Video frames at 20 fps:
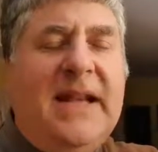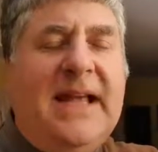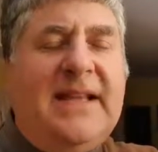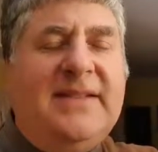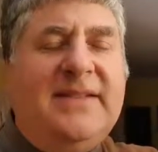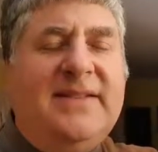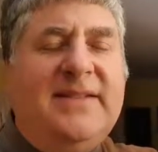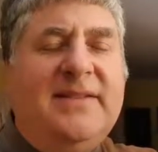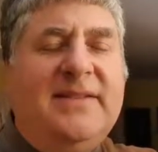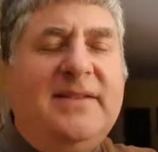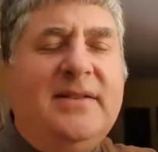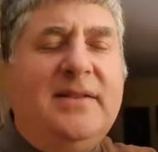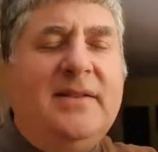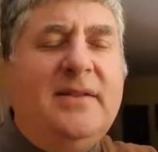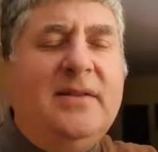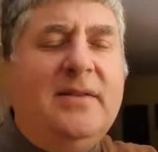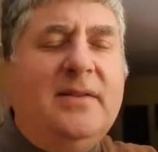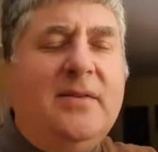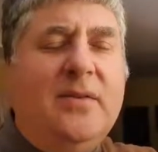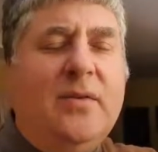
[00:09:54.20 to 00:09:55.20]
bless
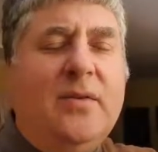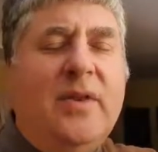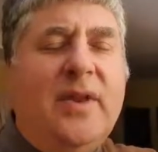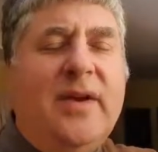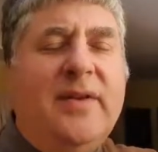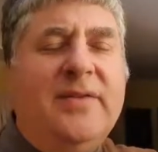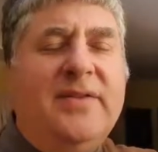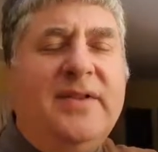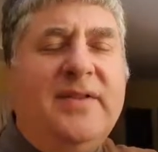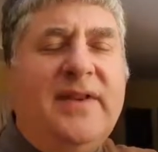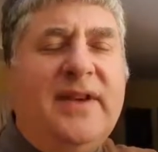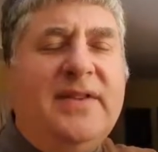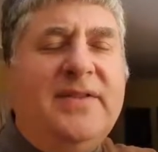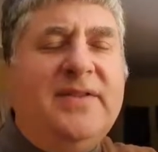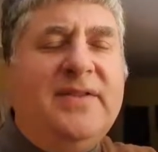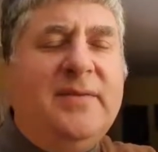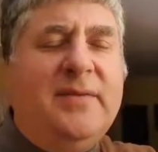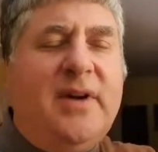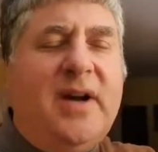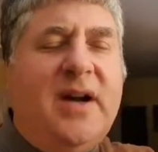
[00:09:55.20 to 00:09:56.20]
all those
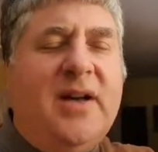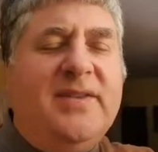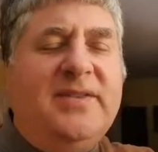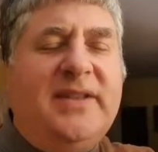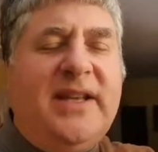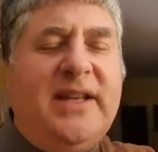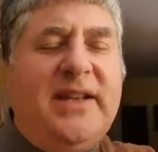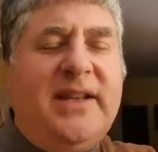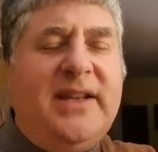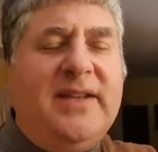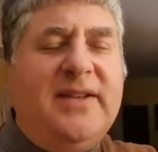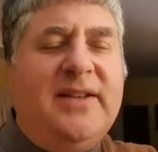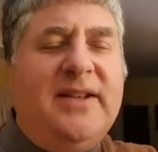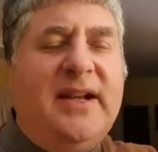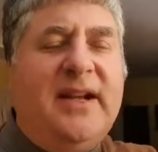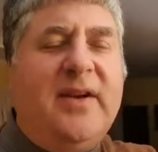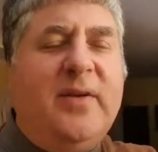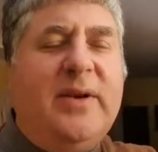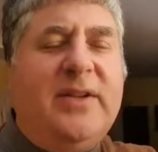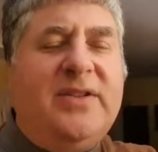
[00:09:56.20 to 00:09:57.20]
of us who are asking
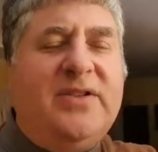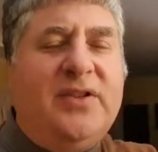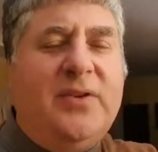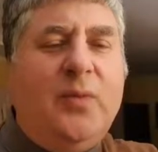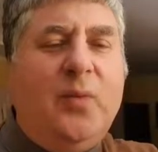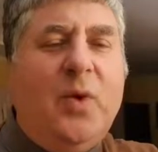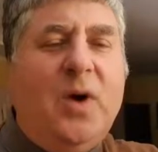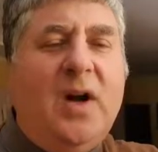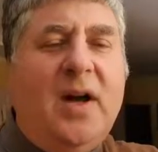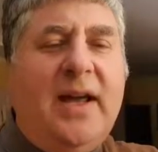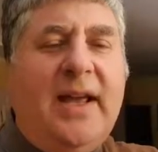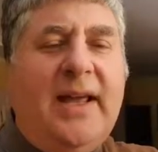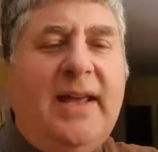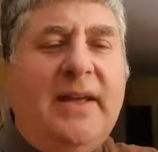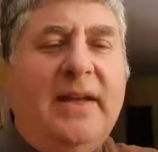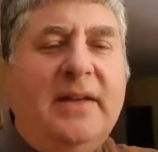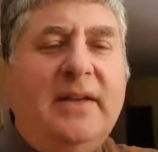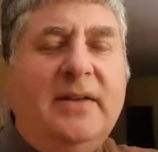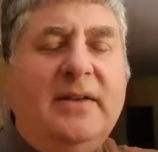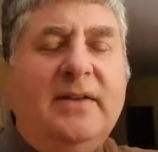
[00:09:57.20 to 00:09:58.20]
that, that question,
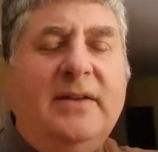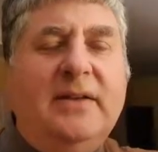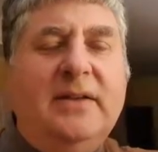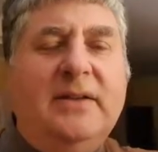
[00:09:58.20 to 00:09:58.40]
why?